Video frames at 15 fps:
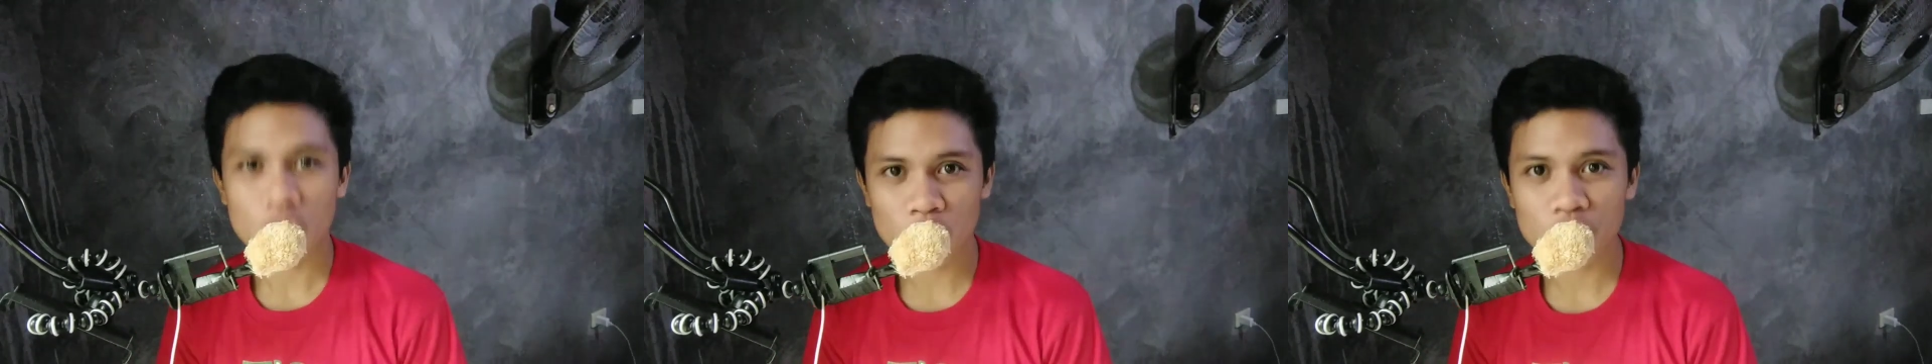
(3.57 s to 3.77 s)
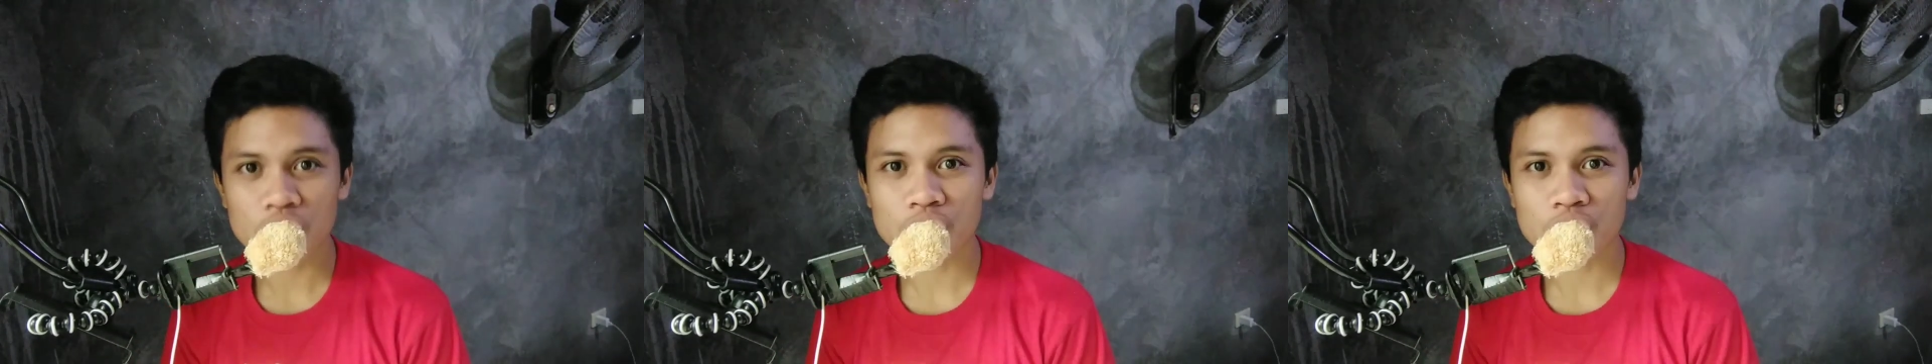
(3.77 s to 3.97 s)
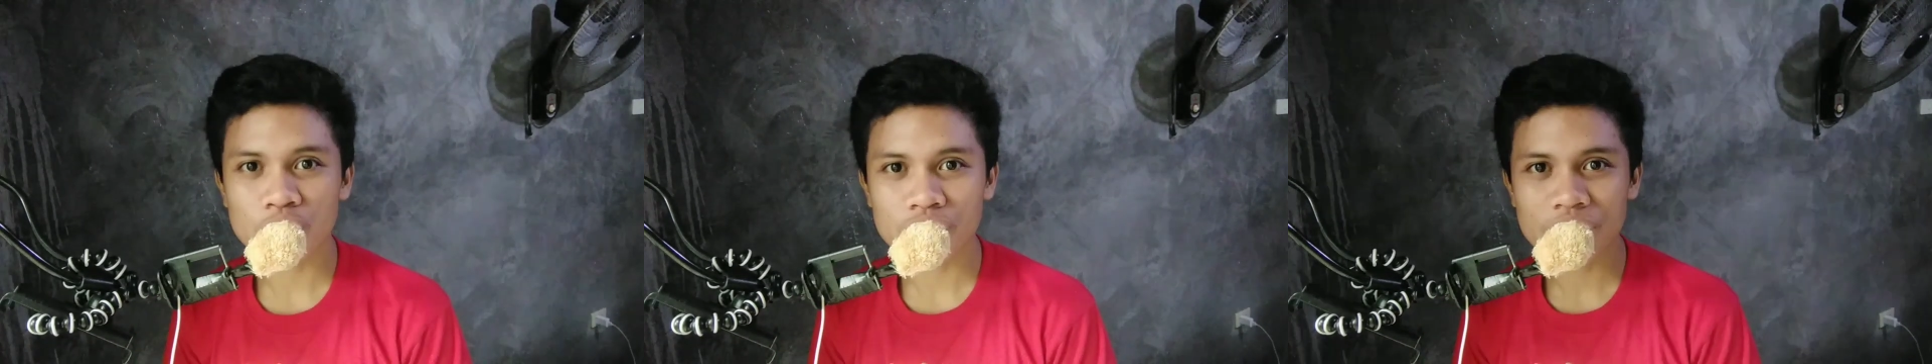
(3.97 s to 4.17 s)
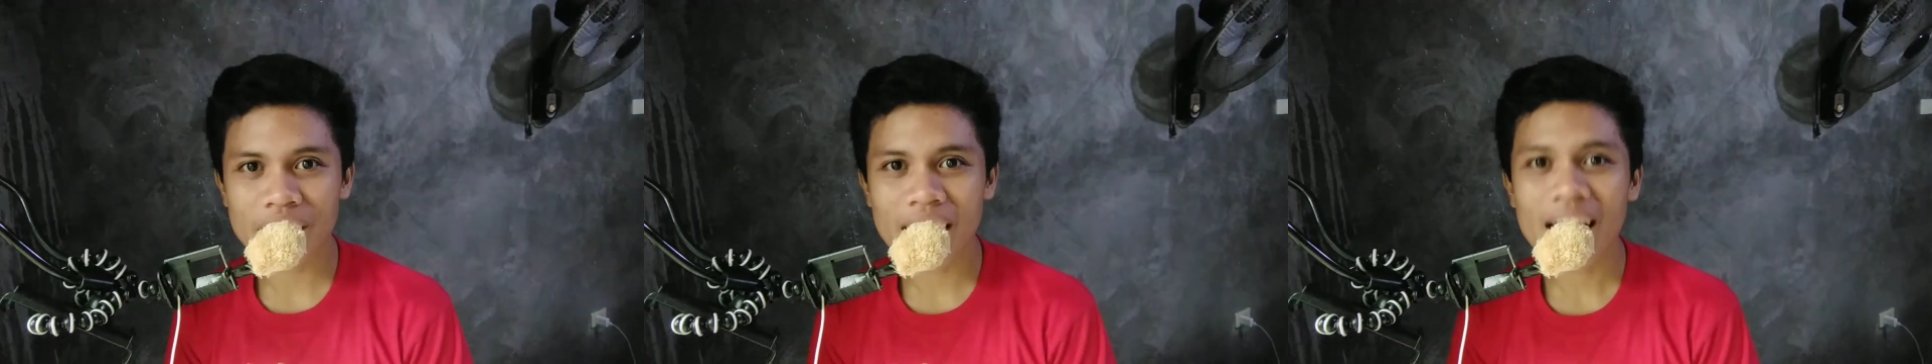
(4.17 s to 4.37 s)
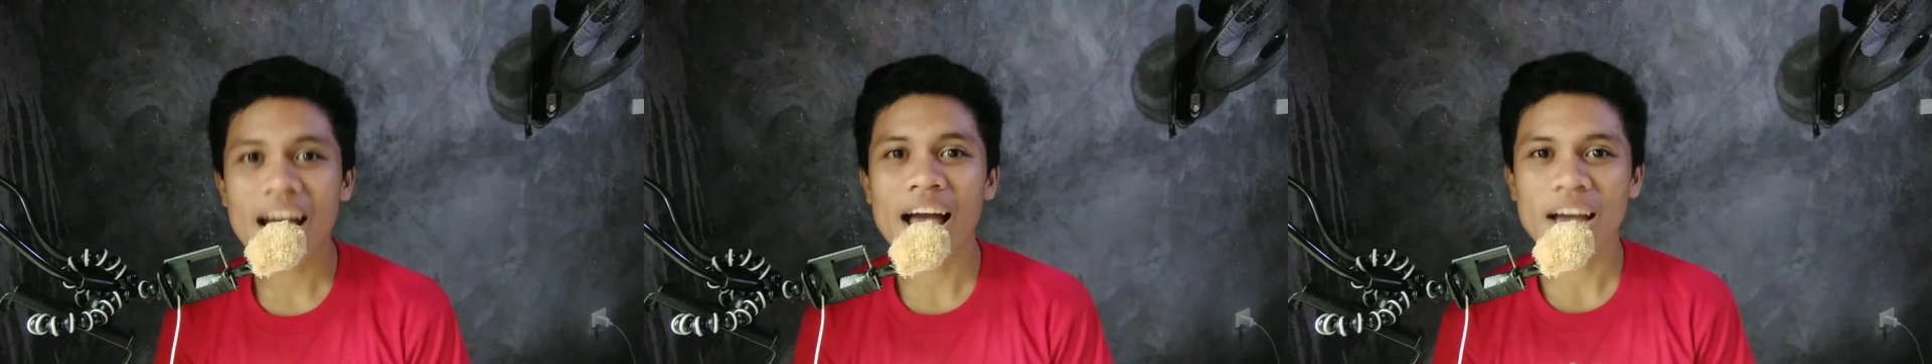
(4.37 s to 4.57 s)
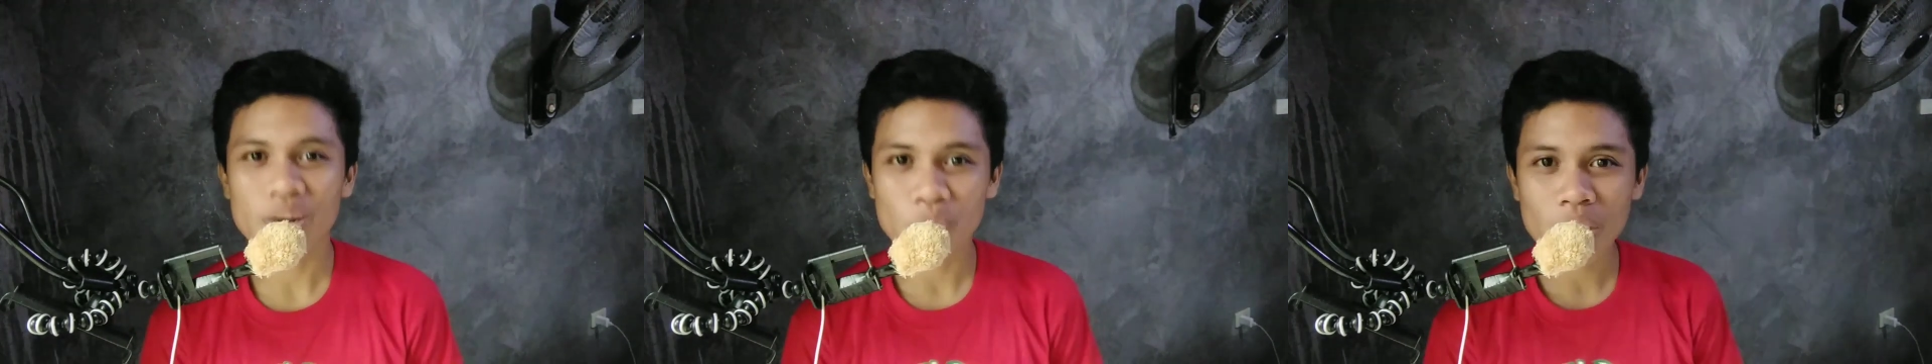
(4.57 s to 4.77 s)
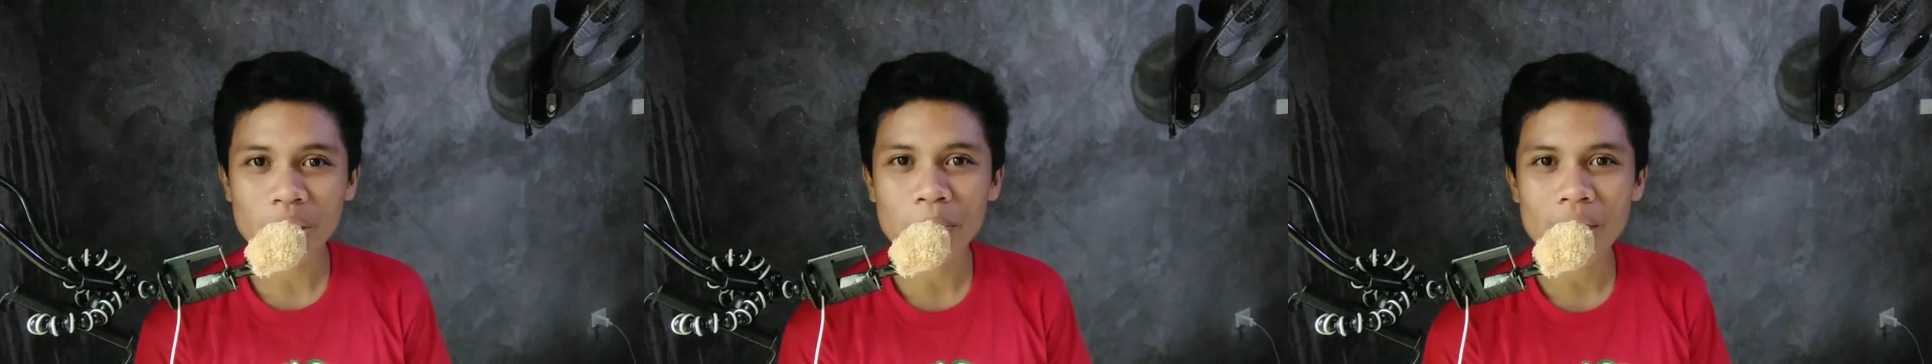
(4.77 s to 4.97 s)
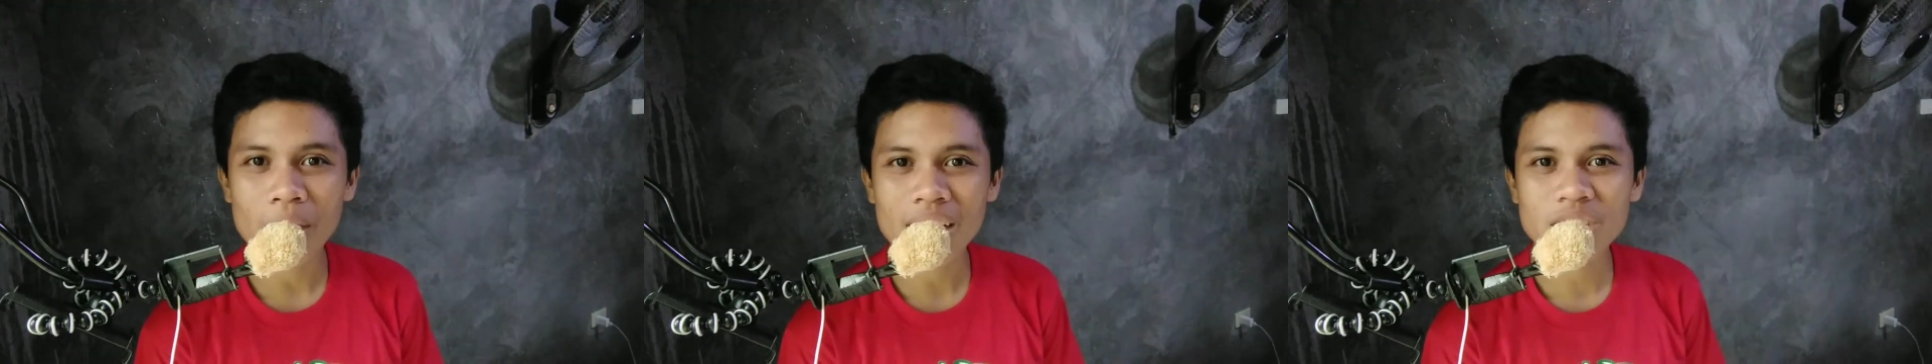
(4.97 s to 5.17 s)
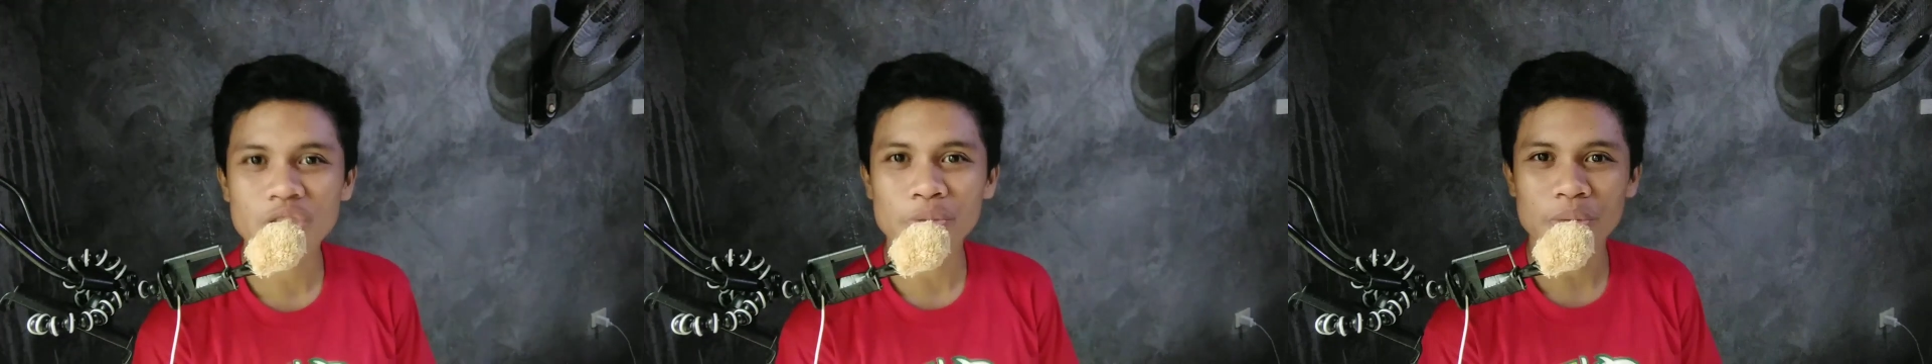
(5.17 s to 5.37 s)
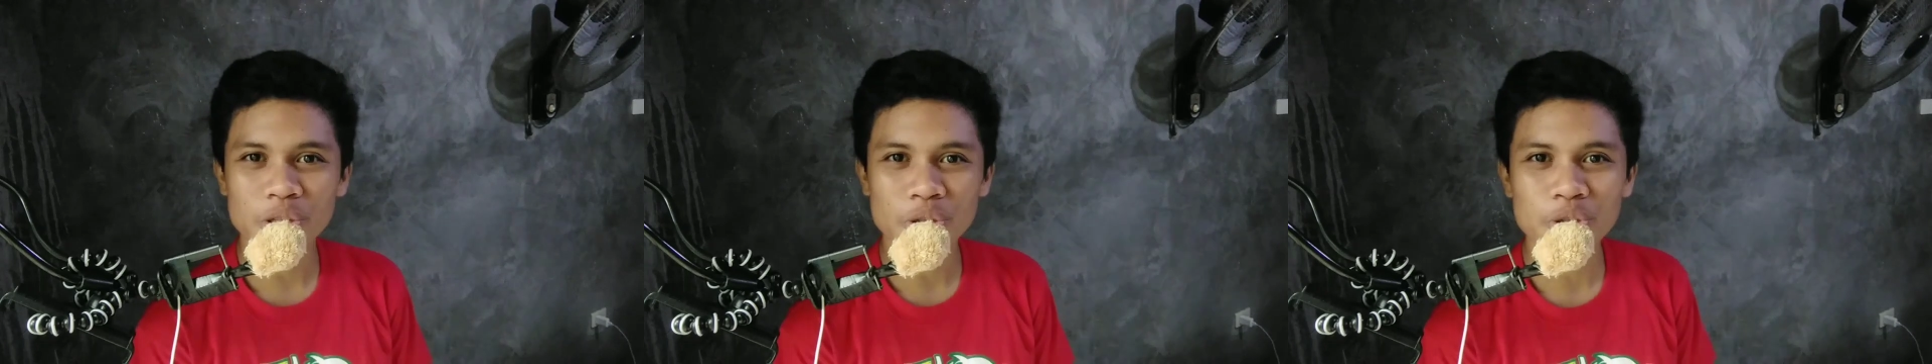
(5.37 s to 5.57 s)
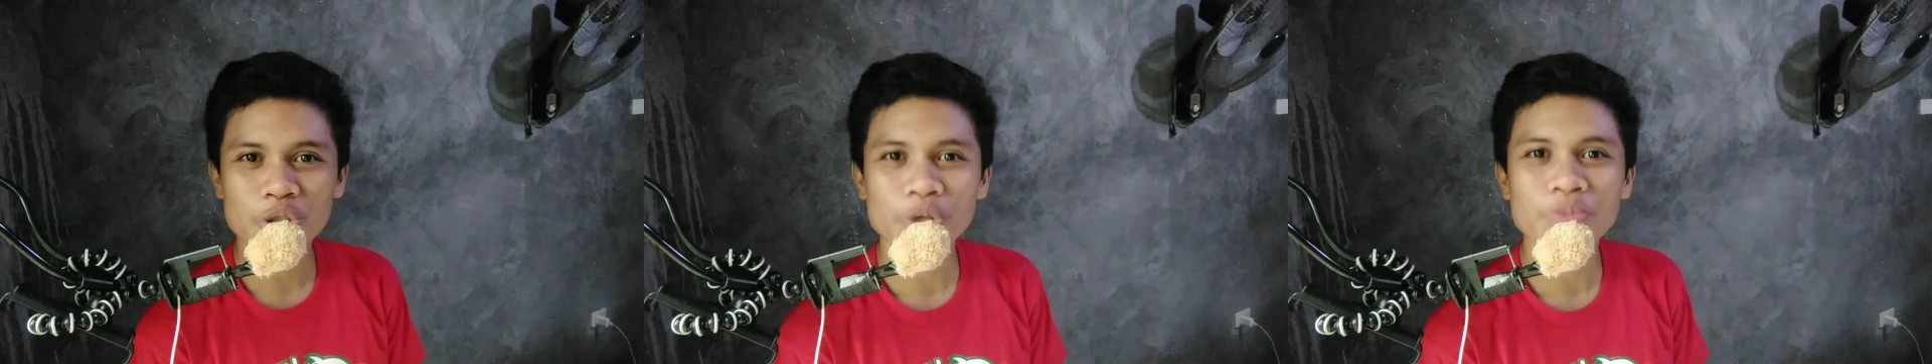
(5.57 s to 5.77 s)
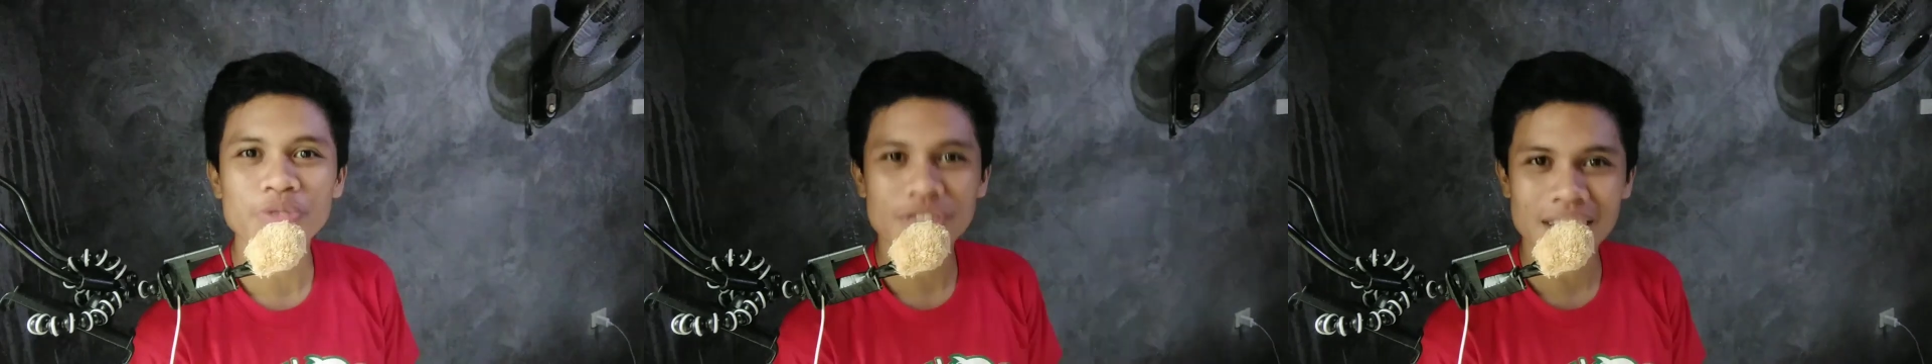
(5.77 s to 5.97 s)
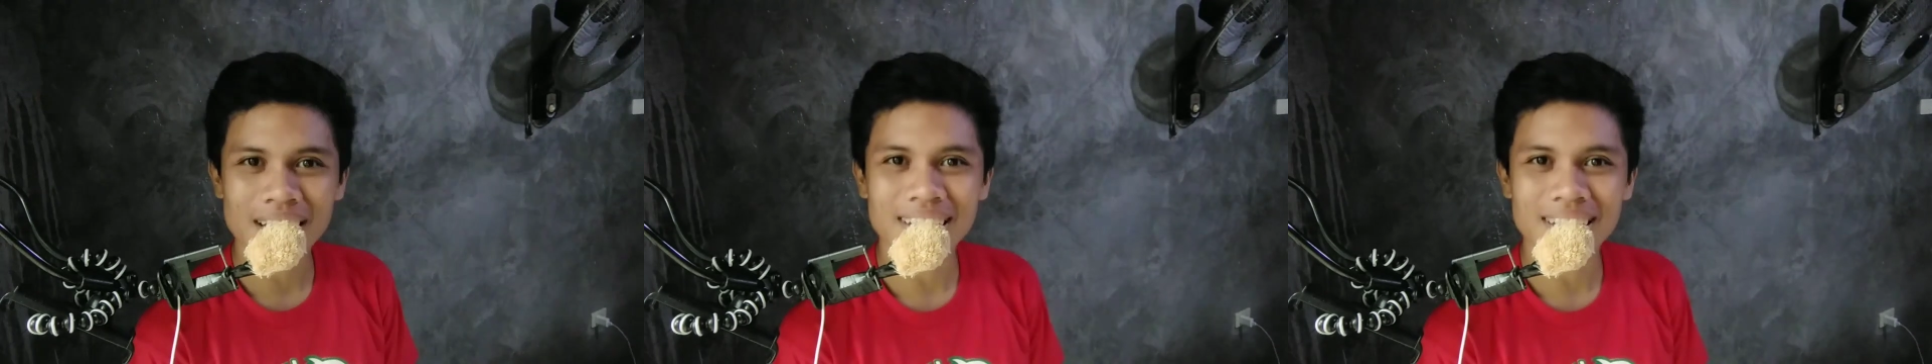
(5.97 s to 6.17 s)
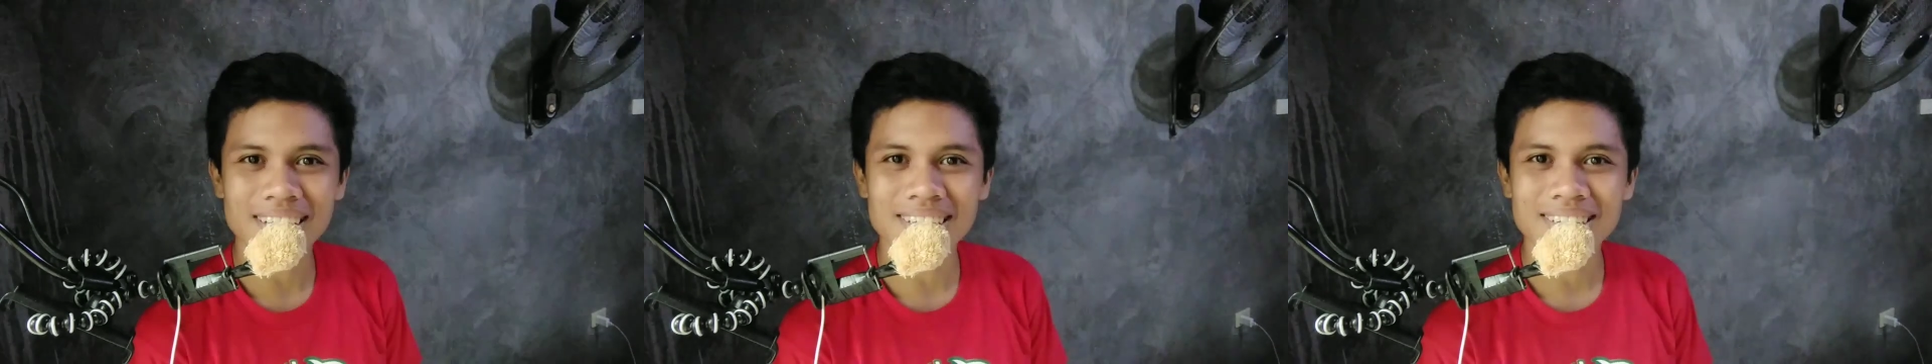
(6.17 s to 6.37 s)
Royce Lucia, and welcome back to my YouTube channel.